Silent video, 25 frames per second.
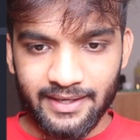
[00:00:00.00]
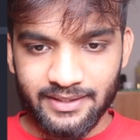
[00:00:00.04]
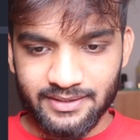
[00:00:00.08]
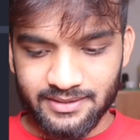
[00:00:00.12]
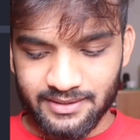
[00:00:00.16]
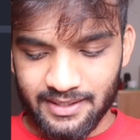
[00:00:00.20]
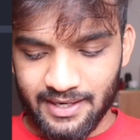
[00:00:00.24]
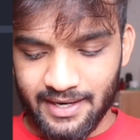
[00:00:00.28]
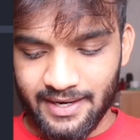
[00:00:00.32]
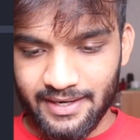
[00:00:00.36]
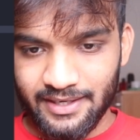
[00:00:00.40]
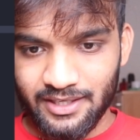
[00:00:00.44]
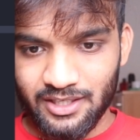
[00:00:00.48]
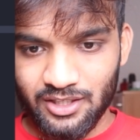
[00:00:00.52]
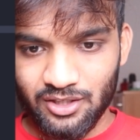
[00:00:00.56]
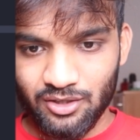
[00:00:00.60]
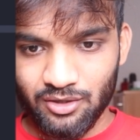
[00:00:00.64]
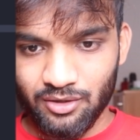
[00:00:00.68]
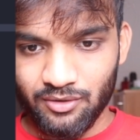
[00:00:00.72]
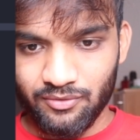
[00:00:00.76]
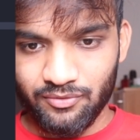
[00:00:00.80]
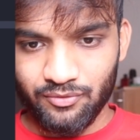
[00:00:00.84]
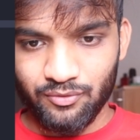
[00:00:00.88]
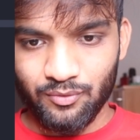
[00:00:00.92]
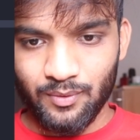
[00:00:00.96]
can say IT
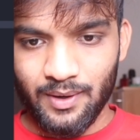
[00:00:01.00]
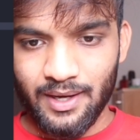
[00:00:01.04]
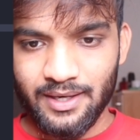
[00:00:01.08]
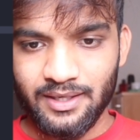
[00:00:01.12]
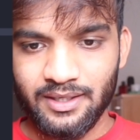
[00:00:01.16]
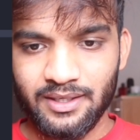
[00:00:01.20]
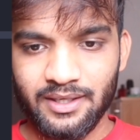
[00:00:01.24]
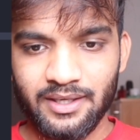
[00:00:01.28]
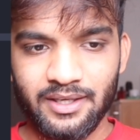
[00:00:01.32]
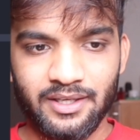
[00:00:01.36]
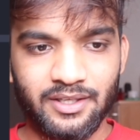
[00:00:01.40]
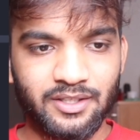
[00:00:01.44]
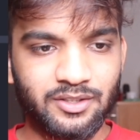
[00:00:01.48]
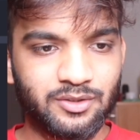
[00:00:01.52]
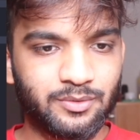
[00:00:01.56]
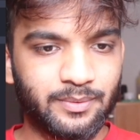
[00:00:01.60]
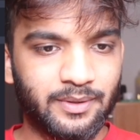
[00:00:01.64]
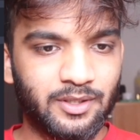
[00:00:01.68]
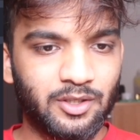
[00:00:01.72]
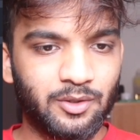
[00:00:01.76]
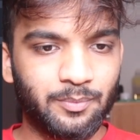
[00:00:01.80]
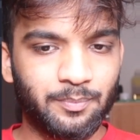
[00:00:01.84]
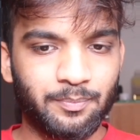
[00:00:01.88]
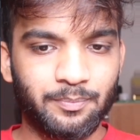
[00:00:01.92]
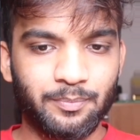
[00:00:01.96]
of 1 is
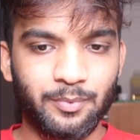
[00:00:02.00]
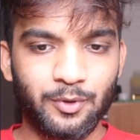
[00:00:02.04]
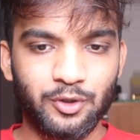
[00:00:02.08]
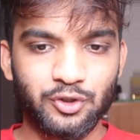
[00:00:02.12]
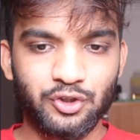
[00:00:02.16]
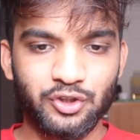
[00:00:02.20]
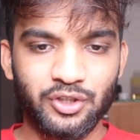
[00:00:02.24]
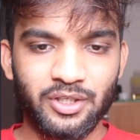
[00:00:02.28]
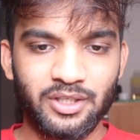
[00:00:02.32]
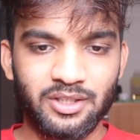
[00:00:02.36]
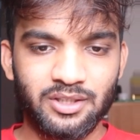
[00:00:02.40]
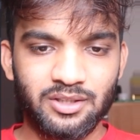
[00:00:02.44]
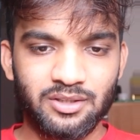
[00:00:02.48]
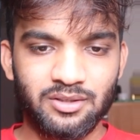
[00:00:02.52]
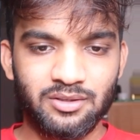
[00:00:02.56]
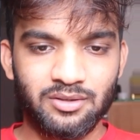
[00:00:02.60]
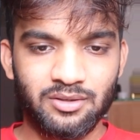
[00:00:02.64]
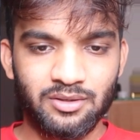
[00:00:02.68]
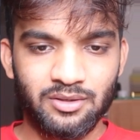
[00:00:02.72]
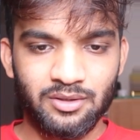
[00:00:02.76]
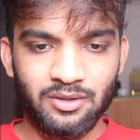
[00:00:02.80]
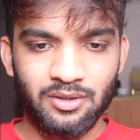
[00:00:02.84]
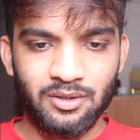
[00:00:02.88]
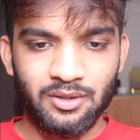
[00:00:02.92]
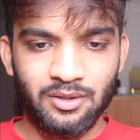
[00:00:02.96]
when you push it.
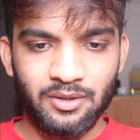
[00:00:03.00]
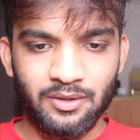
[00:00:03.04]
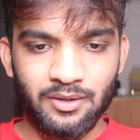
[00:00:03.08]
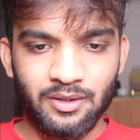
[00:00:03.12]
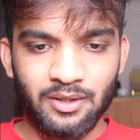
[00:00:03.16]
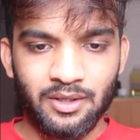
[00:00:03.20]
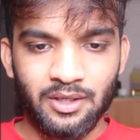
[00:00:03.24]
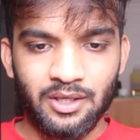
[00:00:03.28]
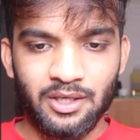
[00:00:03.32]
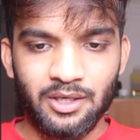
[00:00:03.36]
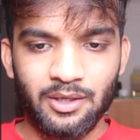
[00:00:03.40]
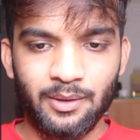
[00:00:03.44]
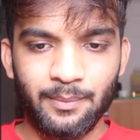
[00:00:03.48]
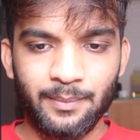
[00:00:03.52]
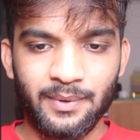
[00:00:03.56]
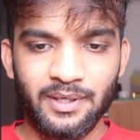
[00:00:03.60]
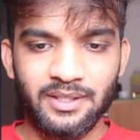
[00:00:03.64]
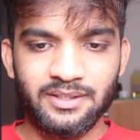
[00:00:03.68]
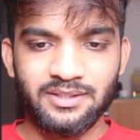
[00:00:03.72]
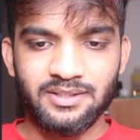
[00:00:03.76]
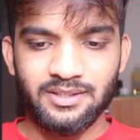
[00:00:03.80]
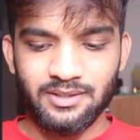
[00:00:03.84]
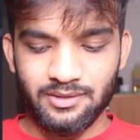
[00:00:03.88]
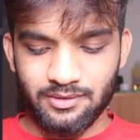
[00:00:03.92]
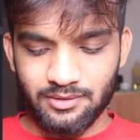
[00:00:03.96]

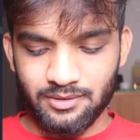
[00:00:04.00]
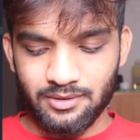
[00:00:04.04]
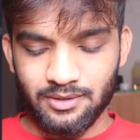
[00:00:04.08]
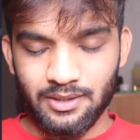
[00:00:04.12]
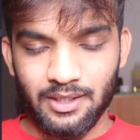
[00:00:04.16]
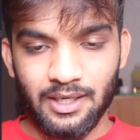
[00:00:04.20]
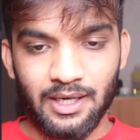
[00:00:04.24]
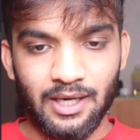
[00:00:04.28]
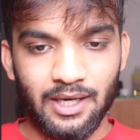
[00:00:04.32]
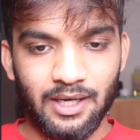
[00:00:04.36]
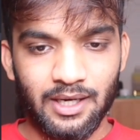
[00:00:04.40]
Remember, it's an